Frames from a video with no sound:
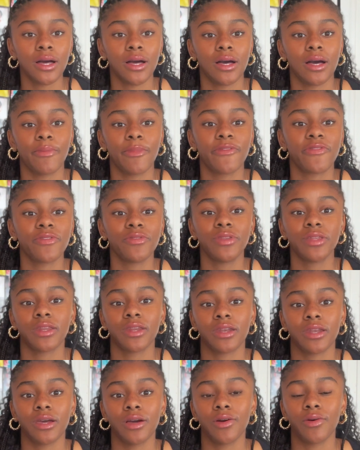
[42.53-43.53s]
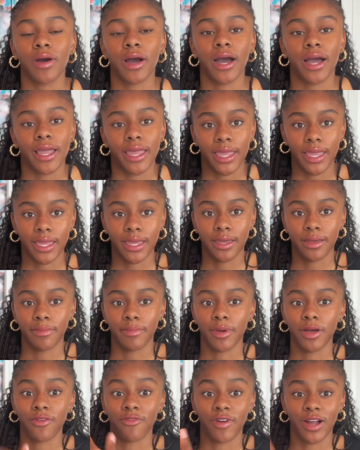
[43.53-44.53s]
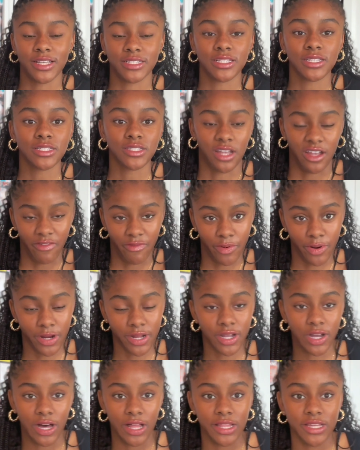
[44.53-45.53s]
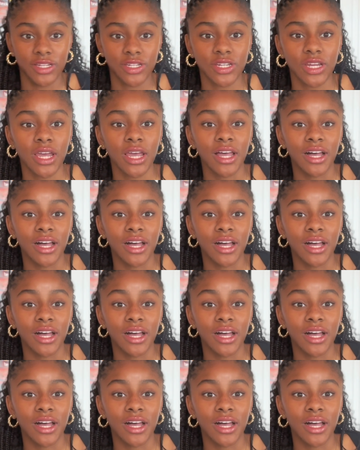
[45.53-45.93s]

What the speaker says: If you didn't know, I am a rising sophomore in college.